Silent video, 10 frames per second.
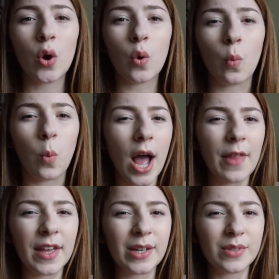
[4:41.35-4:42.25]
why
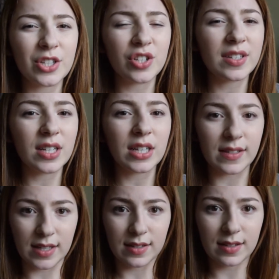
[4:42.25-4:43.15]
the Inquisition still
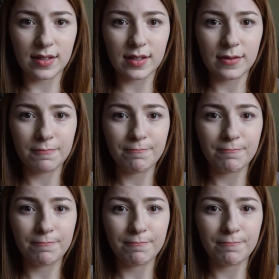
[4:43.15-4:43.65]
exists.